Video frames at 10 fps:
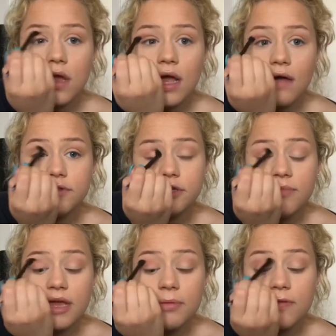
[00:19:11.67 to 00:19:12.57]
I haven't
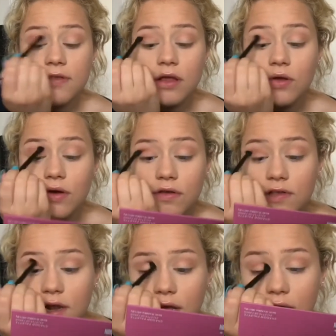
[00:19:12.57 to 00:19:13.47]
done makeup in so long,
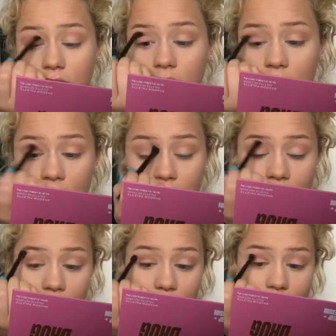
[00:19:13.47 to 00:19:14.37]
so like,
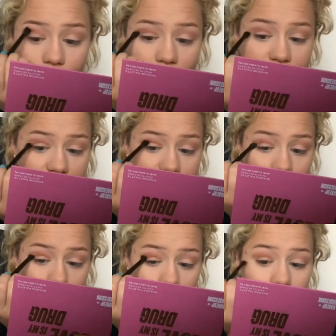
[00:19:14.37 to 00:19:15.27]
I've almost like
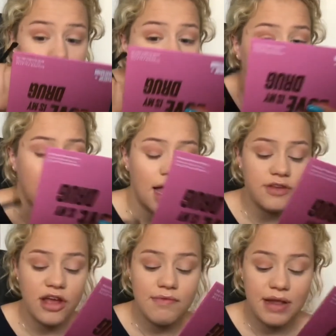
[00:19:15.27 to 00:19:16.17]
forgot, like, I
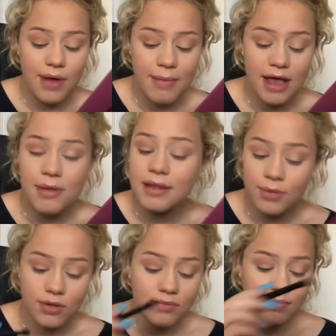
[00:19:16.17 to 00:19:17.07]
don't really wear makeup
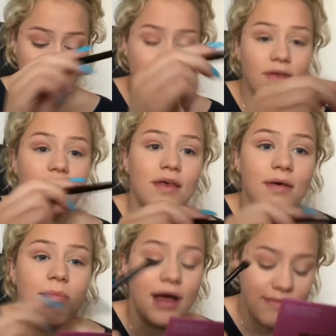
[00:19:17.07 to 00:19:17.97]
anymore,
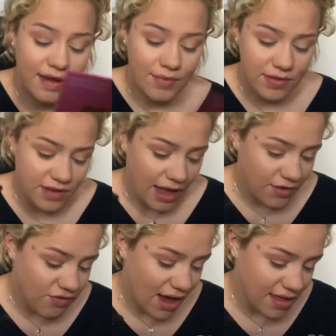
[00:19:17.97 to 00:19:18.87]
but I really wanted to
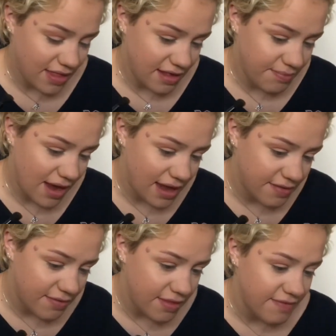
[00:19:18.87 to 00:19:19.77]
like try these
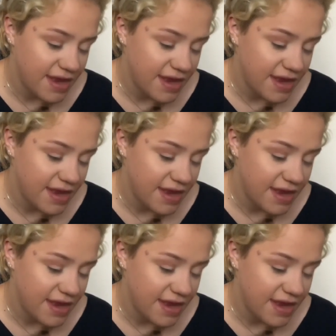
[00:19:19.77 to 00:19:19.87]
palettes for the